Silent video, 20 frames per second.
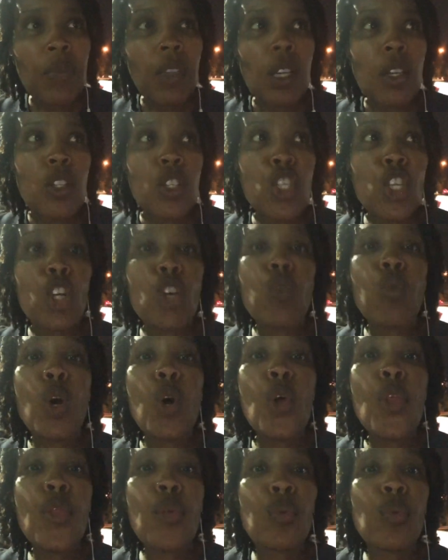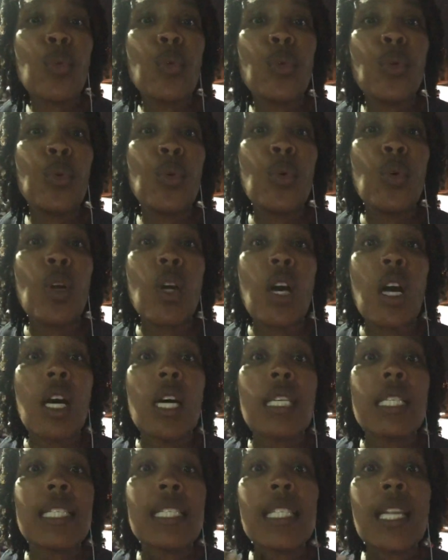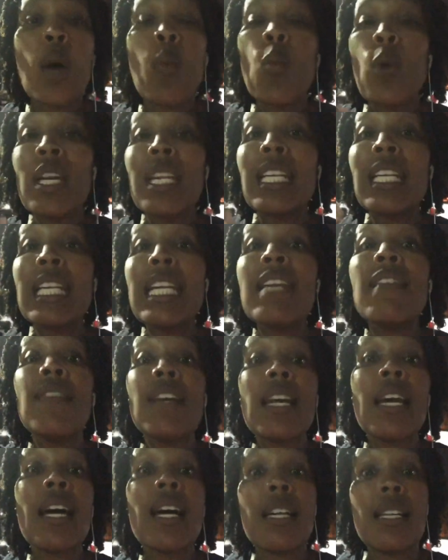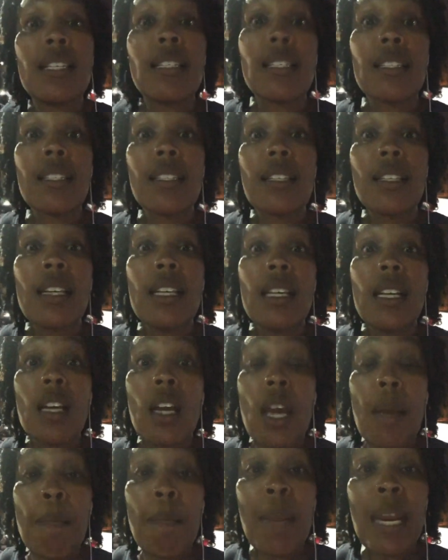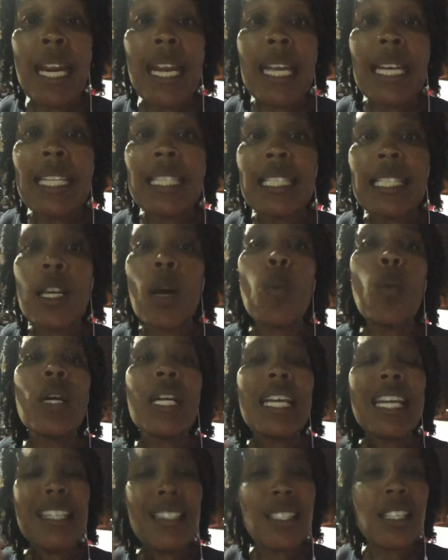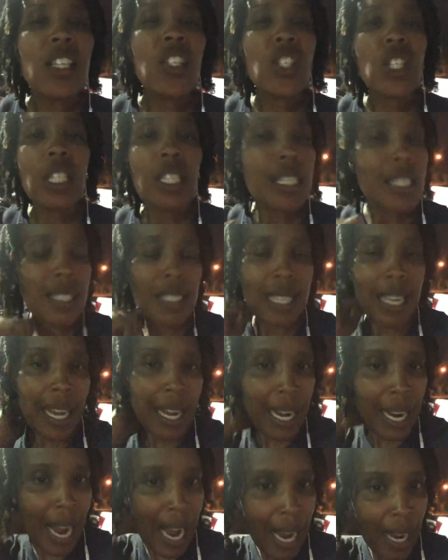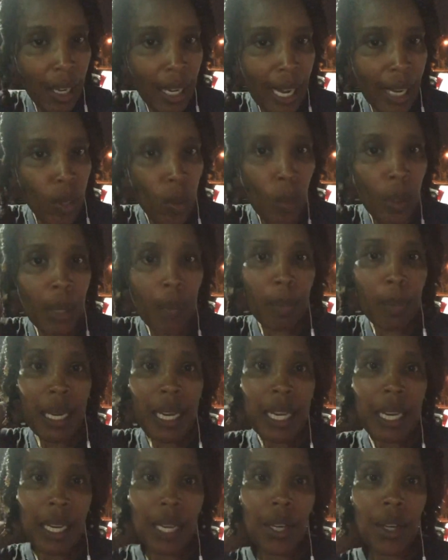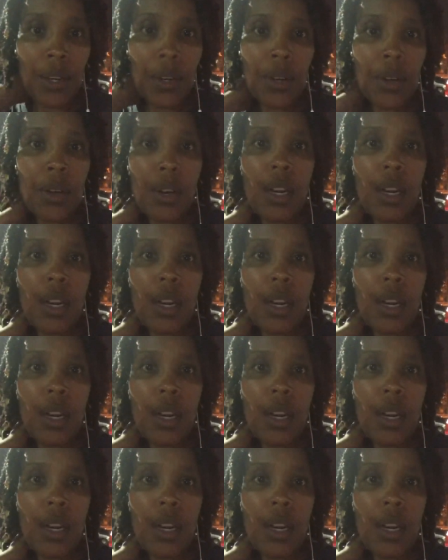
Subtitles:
to grow through someone leaving us? Meaning someone intentionally saying, I don't want to be here.